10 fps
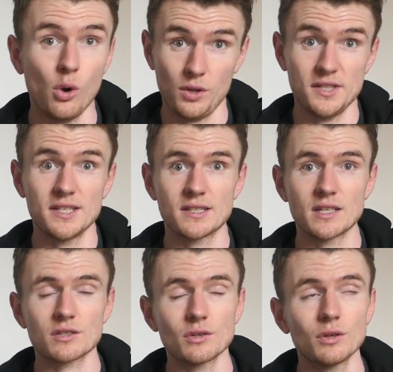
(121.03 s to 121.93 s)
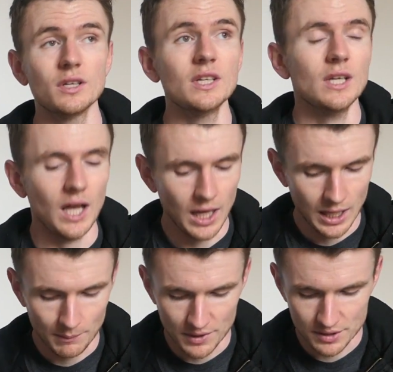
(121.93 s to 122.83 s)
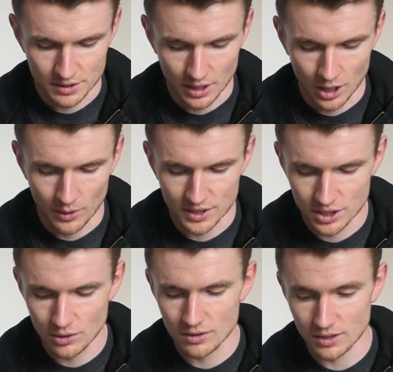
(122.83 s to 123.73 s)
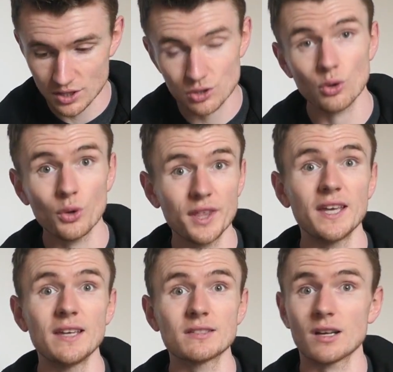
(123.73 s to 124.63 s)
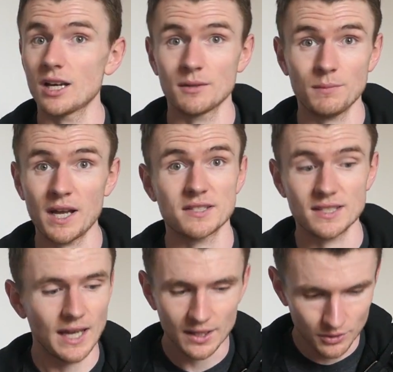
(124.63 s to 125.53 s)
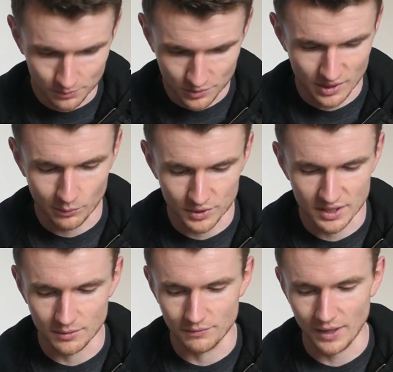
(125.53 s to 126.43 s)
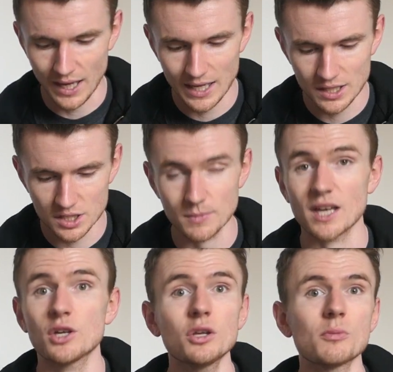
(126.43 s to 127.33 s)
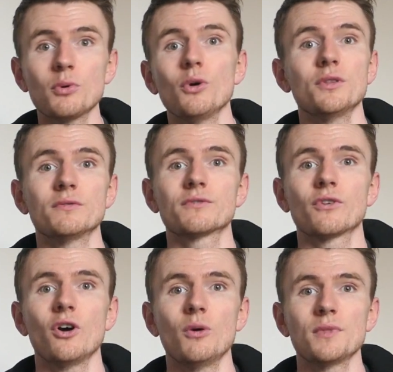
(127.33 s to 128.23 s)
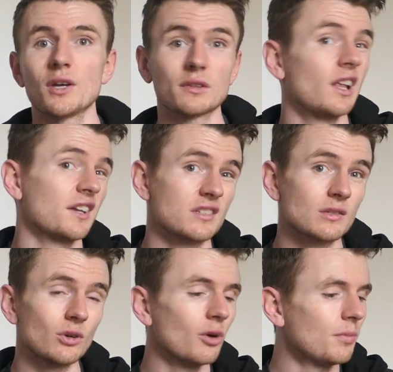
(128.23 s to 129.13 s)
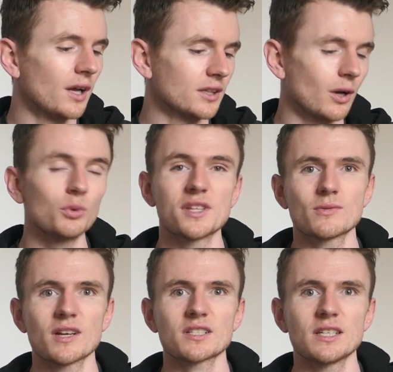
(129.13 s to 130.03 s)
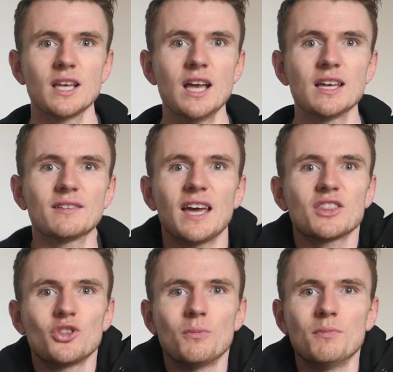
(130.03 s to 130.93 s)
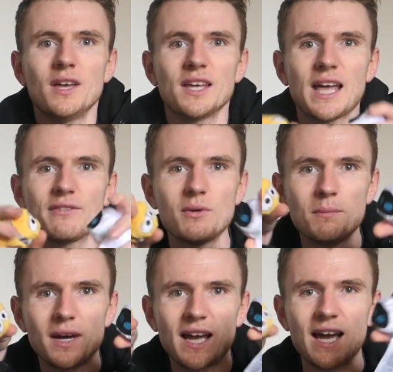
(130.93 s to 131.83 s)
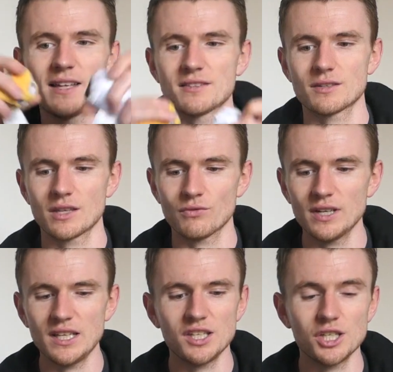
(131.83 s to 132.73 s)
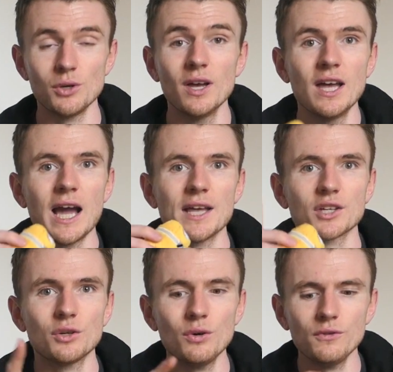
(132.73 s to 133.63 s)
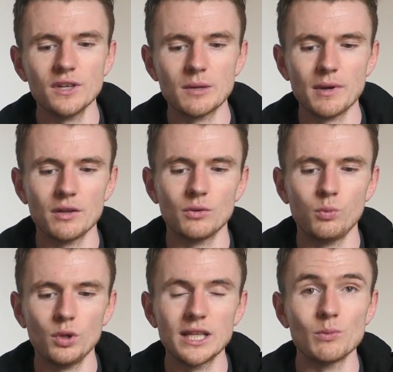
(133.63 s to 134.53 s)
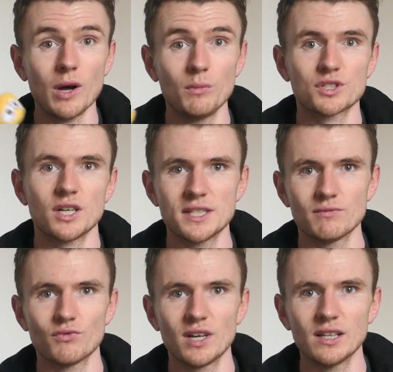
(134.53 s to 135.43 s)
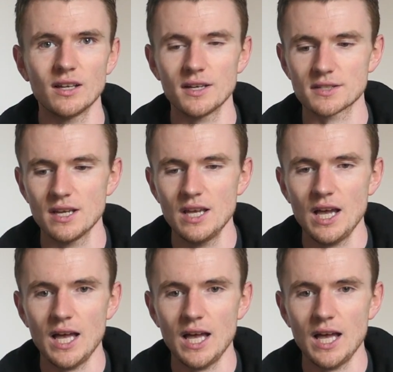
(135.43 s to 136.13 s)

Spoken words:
or the Disney store. So as soon as I saw these, I had to get them because I've wanted them for ages. I mean, I could have bought them from the online store, but I wanted to actually get them and have them in my hand. So they're really cute. And the cool thing about the Wally one, which I didn't realise